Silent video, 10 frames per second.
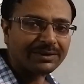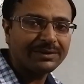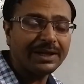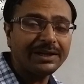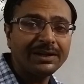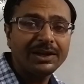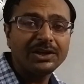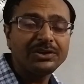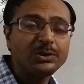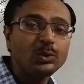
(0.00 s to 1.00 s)
then
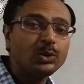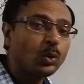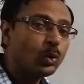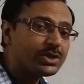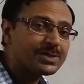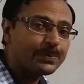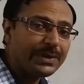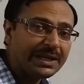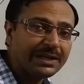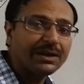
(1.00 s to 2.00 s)
you don't
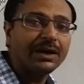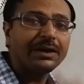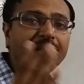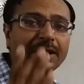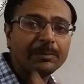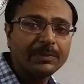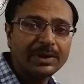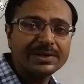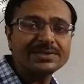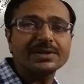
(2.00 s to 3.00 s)
speak
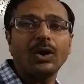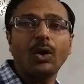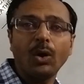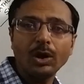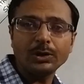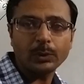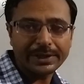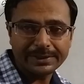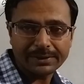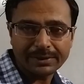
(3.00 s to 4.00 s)
numbers
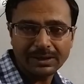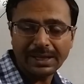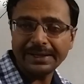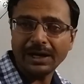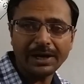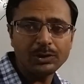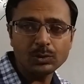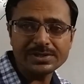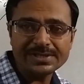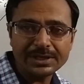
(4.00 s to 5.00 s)
altogether. Like I
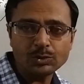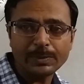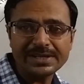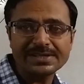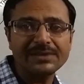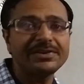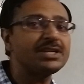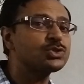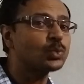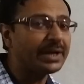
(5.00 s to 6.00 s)
don't say to myself
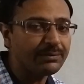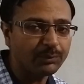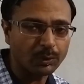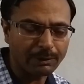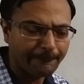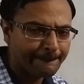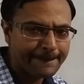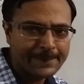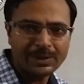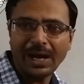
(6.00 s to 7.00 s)
it is 24,
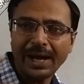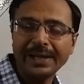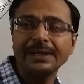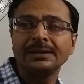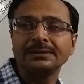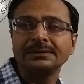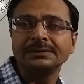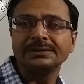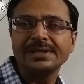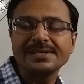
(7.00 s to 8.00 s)
I
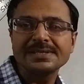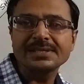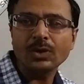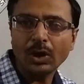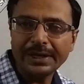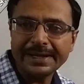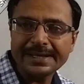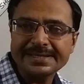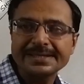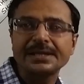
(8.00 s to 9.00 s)
call it
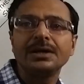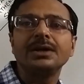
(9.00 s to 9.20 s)
as